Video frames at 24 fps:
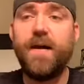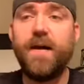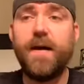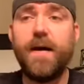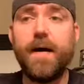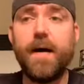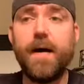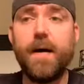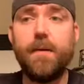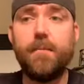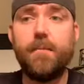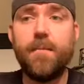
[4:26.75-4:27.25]

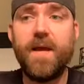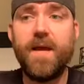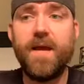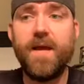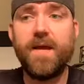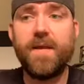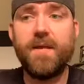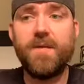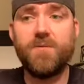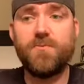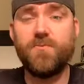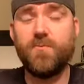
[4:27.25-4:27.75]
And
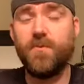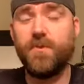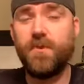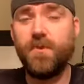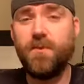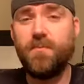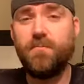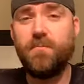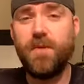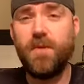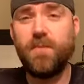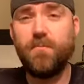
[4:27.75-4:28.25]
it's
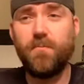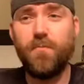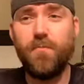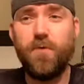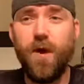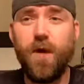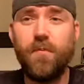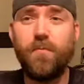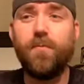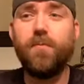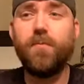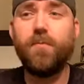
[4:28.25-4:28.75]
really been
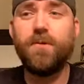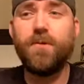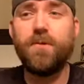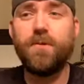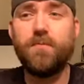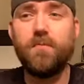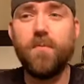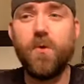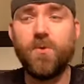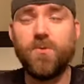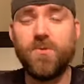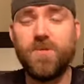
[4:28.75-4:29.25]
probably the
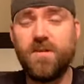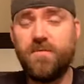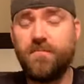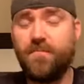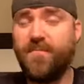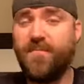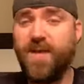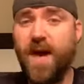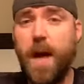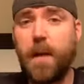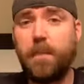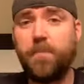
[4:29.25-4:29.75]
most
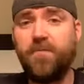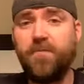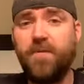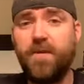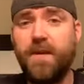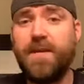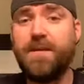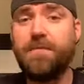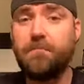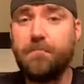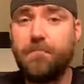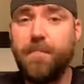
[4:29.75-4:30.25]

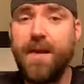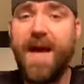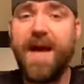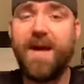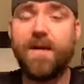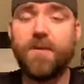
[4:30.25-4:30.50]
impactful